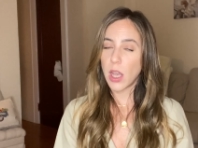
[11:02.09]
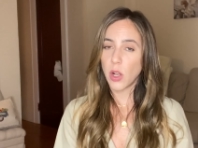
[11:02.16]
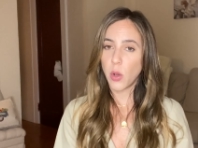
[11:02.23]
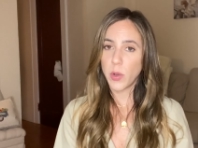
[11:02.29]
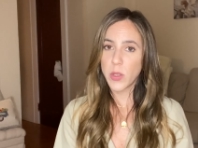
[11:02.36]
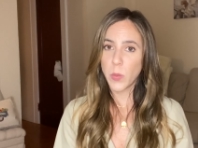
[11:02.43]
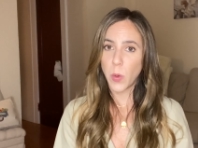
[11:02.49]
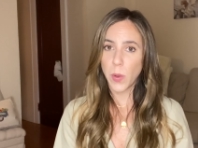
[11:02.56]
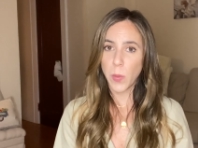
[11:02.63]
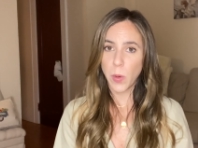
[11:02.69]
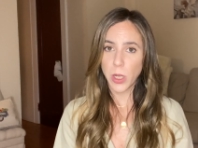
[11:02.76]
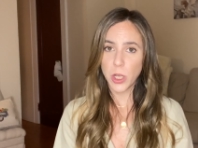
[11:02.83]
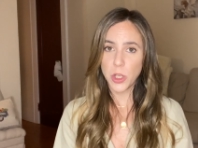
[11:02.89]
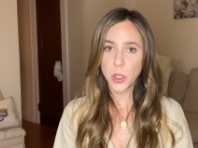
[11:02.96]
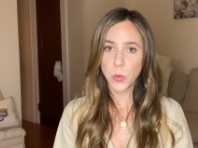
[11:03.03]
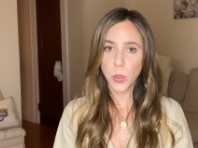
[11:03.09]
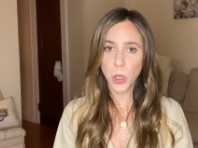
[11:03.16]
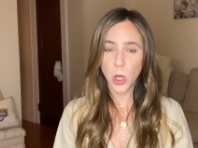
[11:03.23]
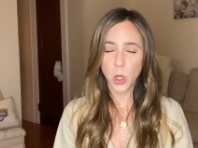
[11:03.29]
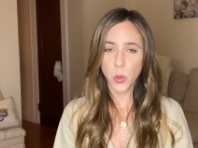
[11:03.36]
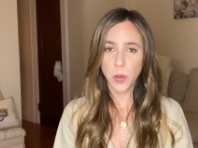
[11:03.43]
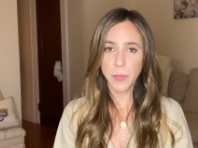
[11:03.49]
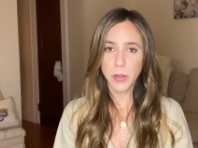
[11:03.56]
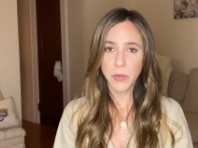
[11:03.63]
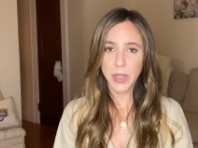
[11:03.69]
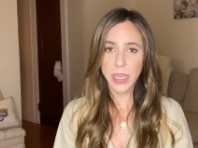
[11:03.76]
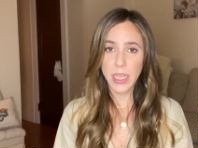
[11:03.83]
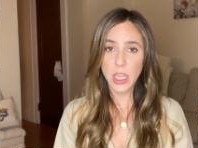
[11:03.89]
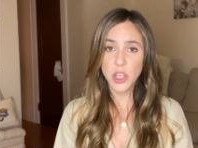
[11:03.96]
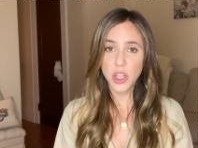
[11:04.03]
always what we want to do with autoimmune
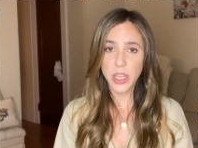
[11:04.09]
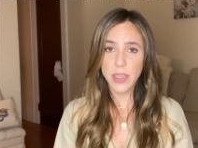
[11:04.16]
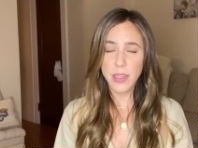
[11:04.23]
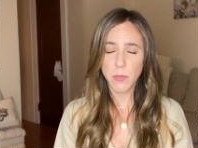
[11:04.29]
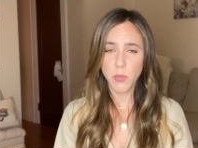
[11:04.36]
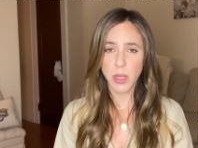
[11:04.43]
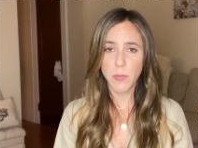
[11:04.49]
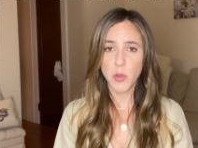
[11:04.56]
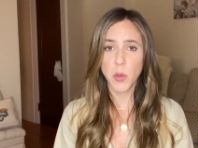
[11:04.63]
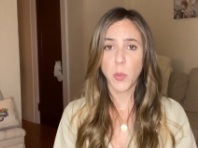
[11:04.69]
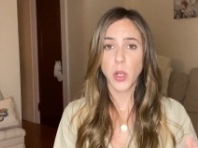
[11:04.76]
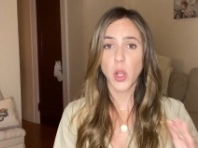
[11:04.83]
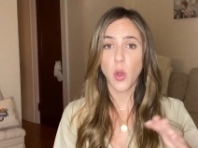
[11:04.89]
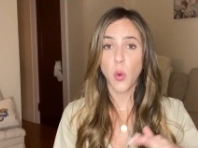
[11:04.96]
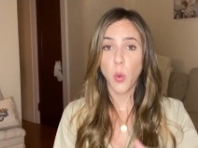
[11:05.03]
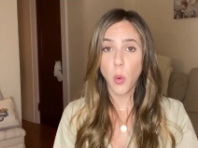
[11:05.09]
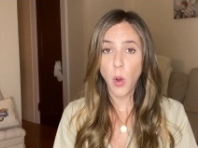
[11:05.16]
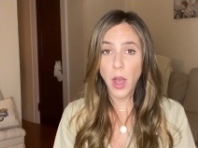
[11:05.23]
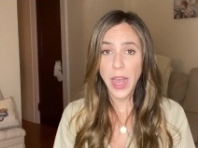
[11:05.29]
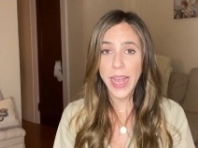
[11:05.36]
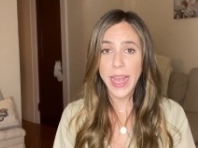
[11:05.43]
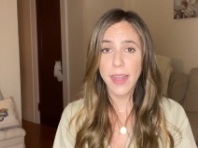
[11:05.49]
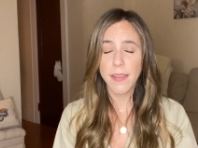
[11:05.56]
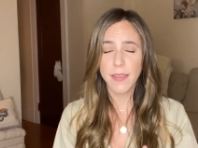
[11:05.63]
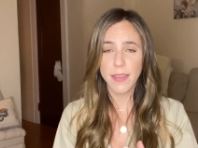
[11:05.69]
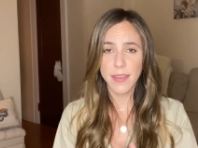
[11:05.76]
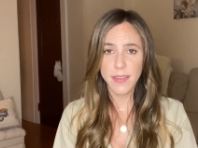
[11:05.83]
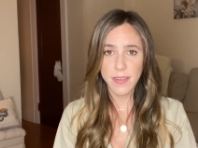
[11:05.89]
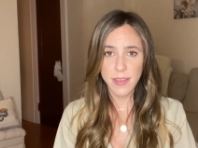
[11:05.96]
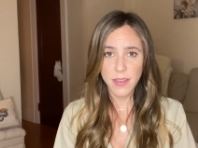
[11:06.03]
conditions. Sometimes we want to quiet
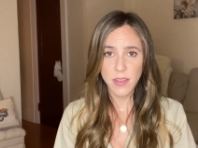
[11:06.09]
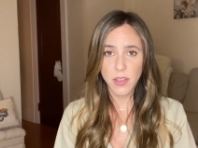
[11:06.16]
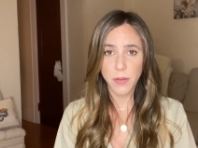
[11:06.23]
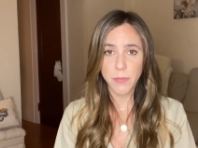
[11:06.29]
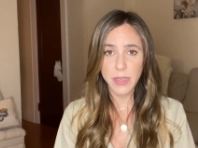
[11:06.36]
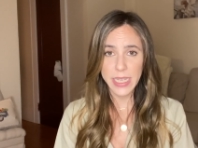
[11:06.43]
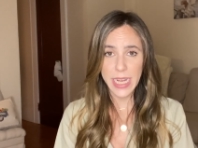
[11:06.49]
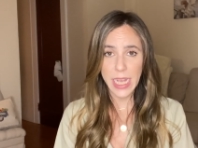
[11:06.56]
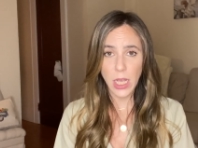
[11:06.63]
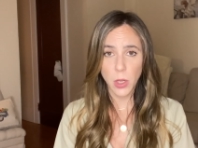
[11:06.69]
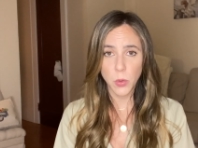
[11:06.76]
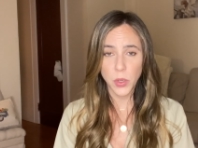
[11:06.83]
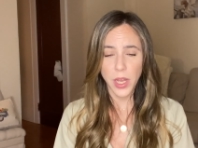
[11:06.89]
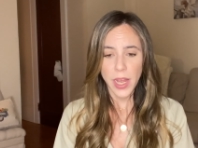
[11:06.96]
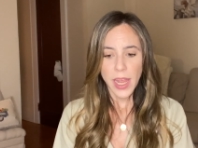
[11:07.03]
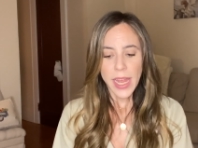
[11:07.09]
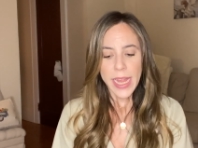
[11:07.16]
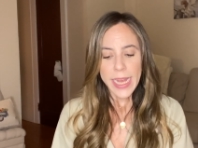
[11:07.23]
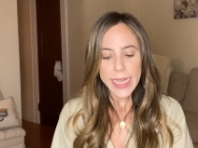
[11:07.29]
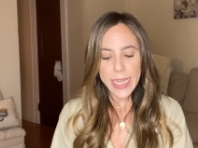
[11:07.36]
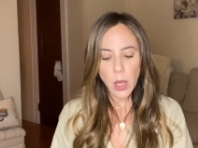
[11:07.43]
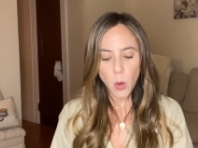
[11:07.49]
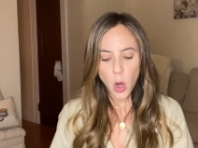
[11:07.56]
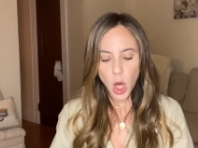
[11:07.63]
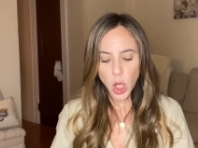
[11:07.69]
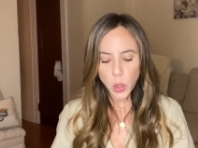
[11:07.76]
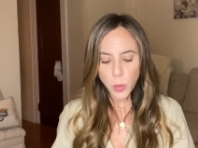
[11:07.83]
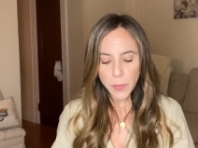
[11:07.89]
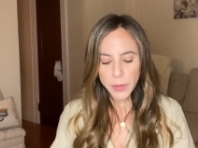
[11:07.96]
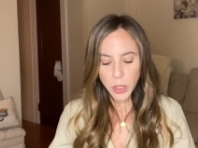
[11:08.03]
the system down. Now,
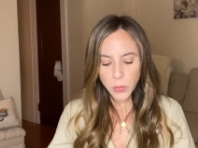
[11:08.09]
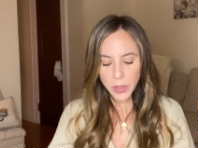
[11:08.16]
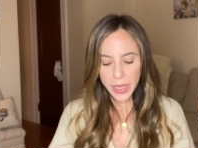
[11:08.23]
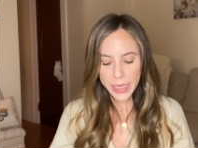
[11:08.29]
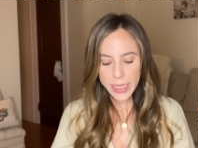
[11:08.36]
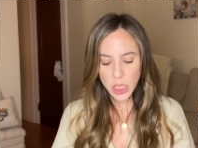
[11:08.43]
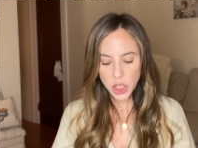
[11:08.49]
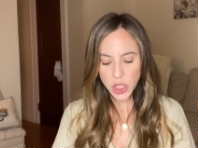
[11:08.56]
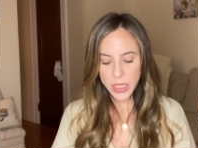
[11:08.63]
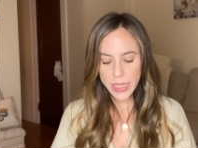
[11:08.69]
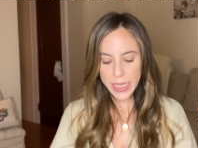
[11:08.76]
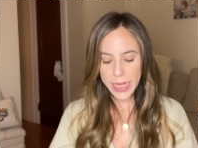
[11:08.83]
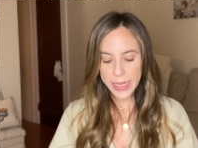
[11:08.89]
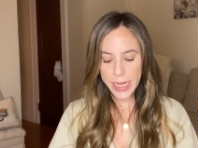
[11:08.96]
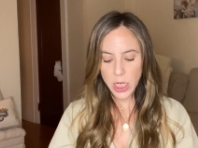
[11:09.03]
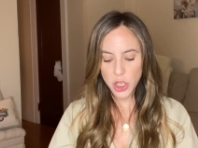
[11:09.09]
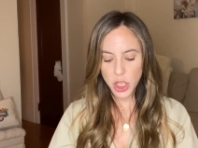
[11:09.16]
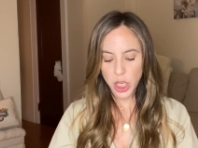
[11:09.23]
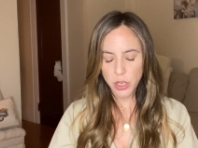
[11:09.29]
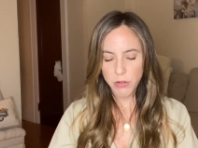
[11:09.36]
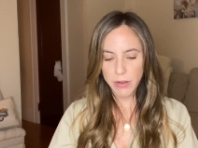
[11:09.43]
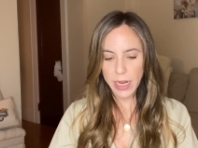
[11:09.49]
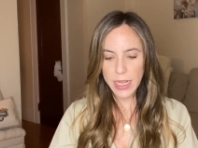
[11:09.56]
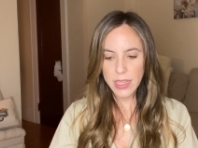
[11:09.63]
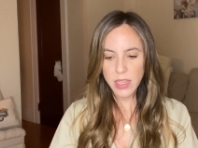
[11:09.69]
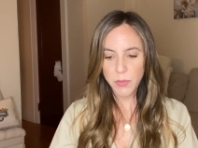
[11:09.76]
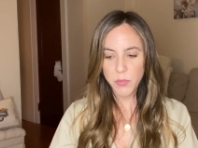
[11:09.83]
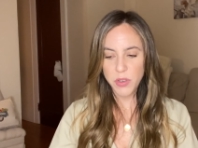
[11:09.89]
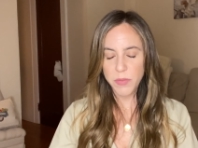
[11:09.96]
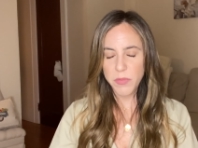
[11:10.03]
autoimmune conditions can actually create
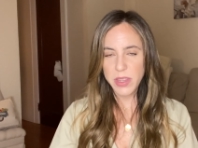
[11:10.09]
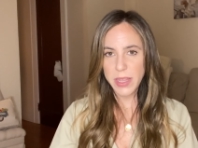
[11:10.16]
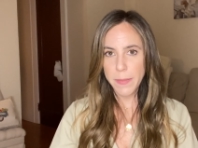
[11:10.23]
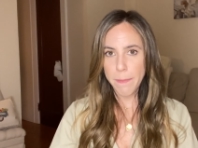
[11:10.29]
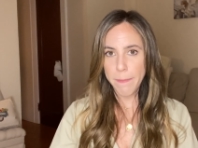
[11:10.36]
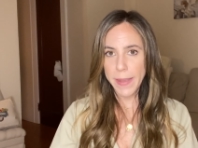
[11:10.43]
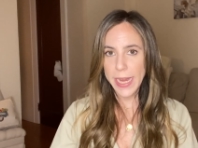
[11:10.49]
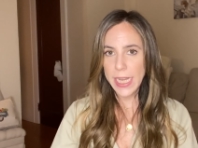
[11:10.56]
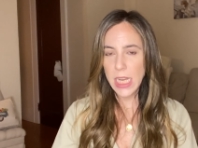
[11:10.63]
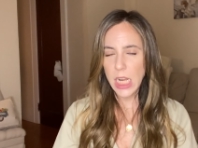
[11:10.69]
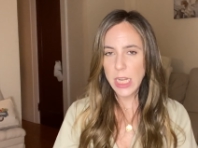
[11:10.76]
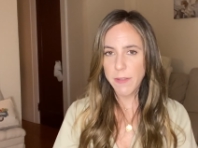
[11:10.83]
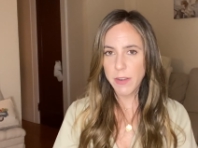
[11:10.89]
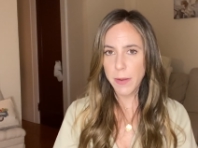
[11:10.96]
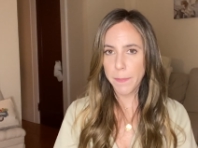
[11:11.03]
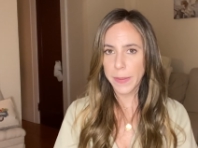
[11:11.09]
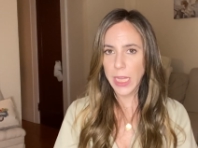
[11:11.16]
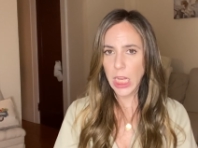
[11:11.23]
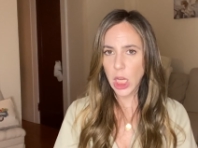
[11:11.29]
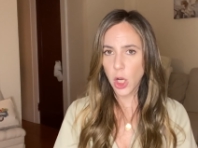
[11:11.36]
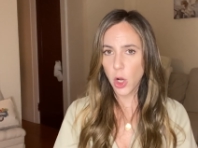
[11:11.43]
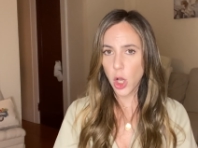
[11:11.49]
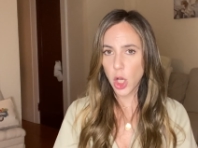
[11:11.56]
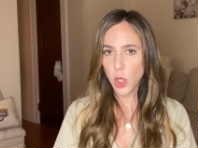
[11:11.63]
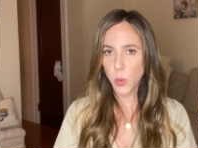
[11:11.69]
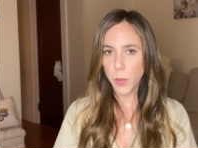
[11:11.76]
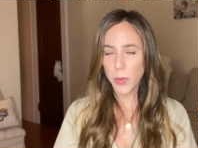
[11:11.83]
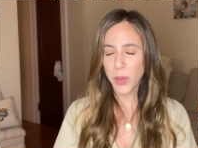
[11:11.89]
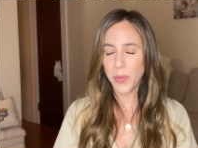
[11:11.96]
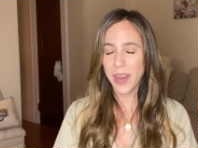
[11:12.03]
symptoms that might not even appear
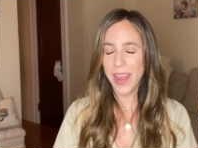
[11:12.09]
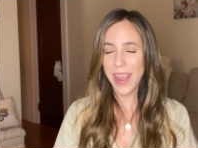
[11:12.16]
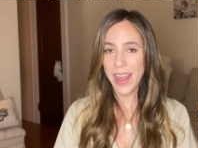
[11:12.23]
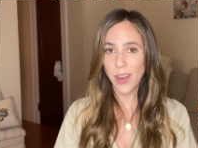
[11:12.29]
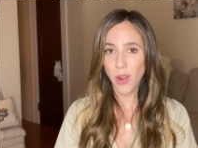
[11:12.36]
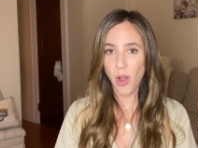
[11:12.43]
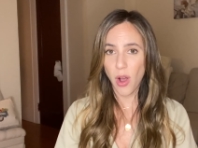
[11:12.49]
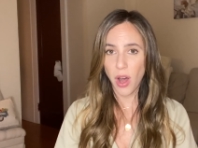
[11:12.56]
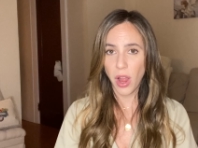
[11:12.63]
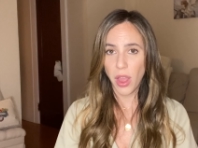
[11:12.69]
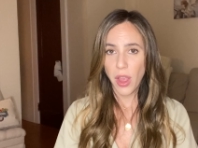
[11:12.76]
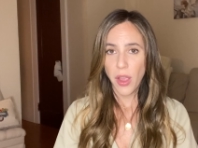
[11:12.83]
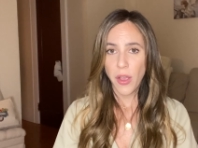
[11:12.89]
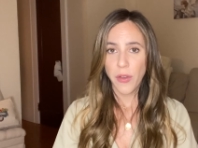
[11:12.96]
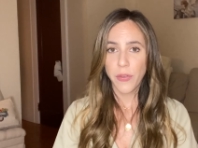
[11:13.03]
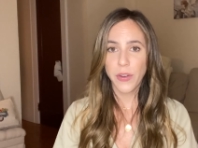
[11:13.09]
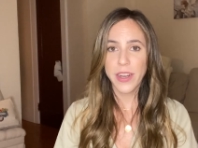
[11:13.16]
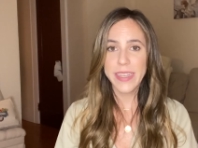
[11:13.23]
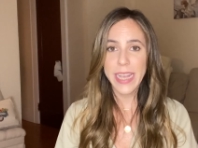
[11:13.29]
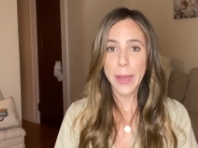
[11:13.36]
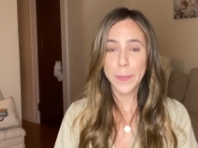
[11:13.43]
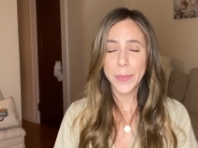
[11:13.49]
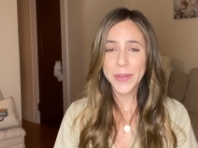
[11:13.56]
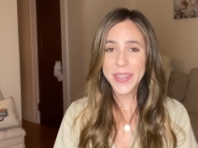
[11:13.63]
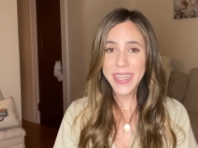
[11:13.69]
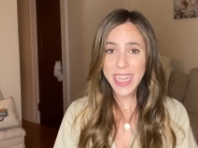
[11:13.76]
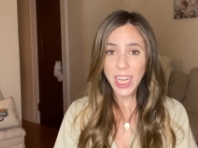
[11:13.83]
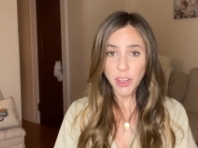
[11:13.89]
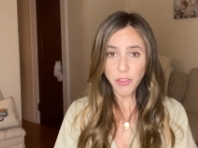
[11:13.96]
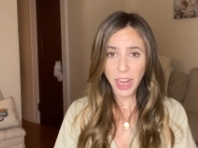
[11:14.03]
autoimmune at all. For example,
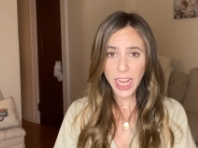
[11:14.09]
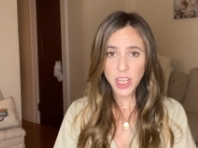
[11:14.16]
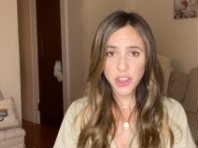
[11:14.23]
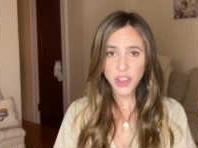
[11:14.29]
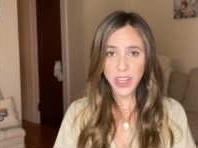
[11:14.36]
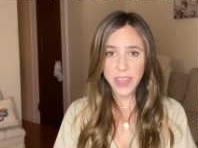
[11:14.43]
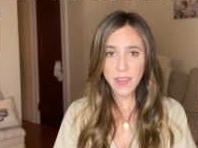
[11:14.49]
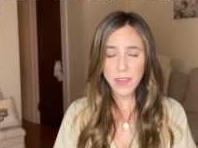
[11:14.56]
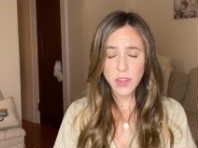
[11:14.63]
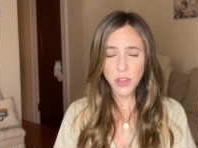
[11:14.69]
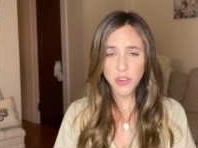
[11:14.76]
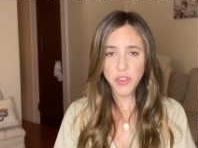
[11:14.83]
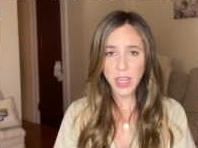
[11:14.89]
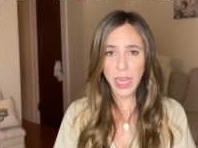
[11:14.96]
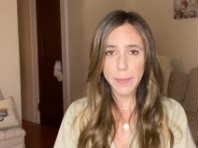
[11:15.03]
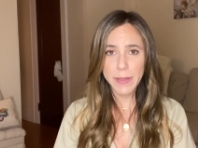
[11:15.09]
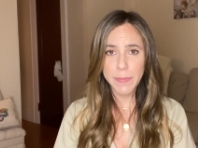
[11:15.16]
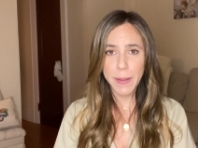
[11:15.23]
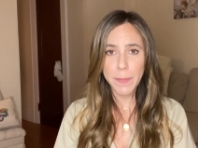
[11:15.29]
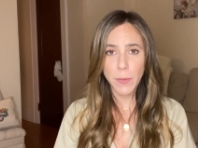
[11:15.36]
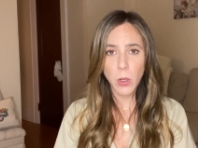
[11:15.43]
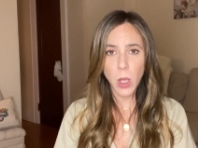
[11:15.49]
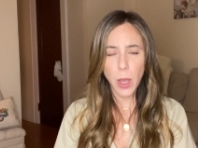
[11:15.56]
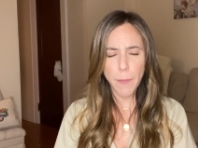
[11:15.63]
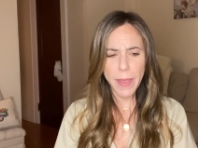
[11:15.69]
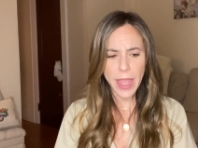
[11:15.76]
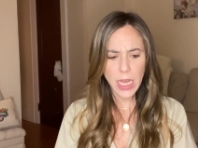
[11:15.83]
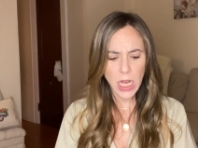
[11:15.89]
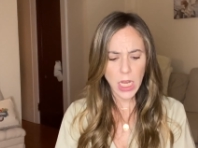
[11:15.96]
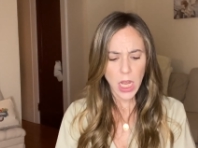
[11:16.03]
skin rashes. There's times people come
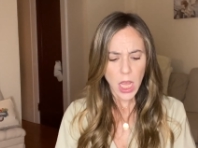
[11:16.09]
in and